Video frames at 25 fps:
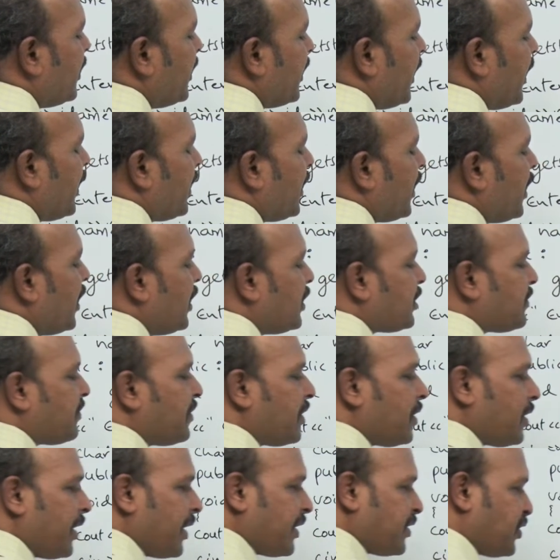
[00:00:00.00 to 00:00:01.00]
Endl is
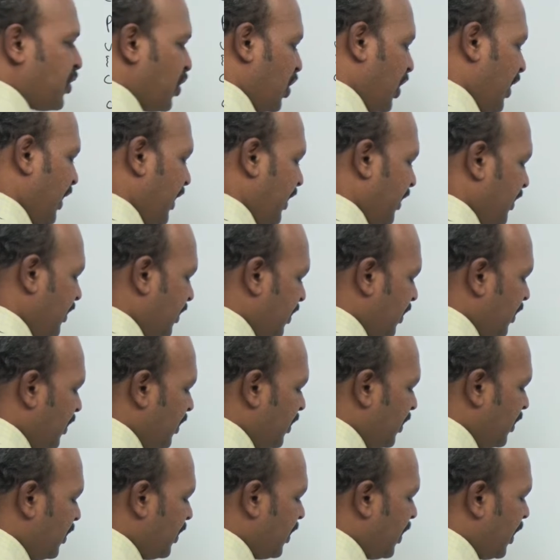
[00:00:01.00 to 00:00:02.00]
for next line,
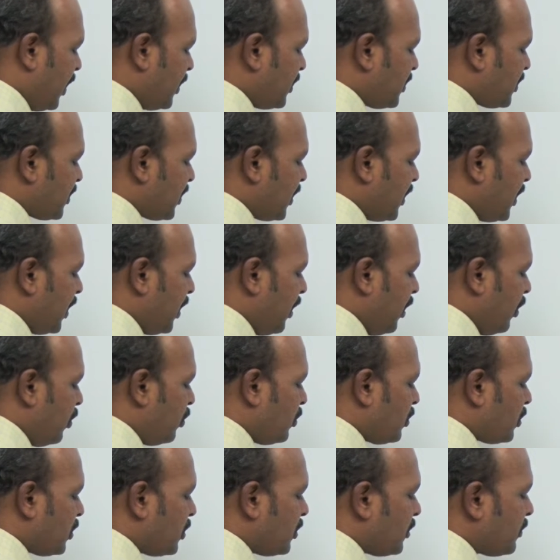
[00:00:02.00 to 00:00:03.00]
and see
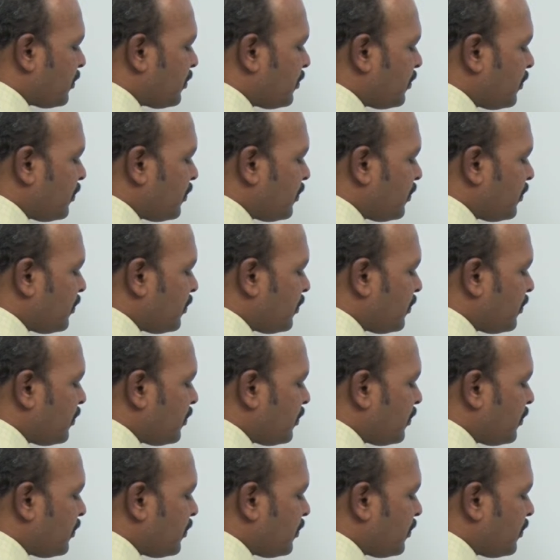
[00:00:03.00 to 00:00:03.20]
out